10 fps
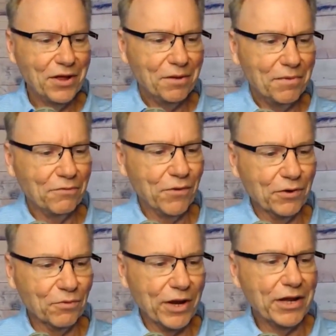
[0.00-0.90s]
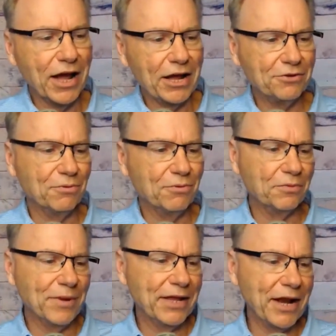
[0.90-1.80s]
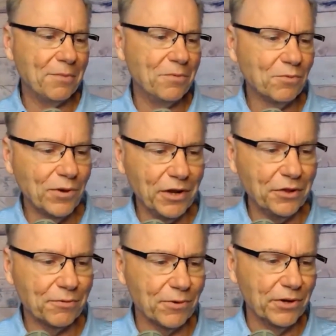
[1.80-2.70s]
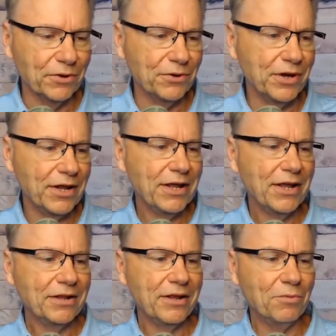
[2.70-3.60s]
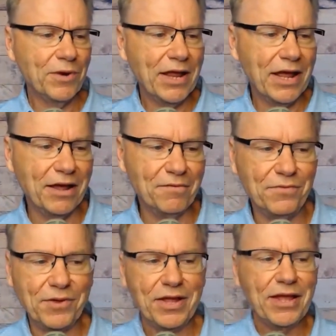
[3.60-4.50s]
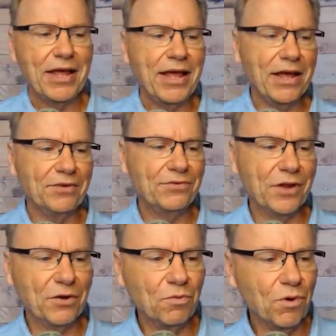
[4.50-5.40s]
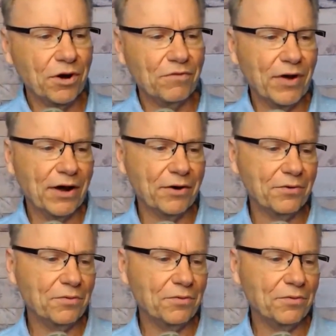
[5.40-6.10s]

my friend Reed Guice with me, and I'm really thrilled that we have as uh, one of our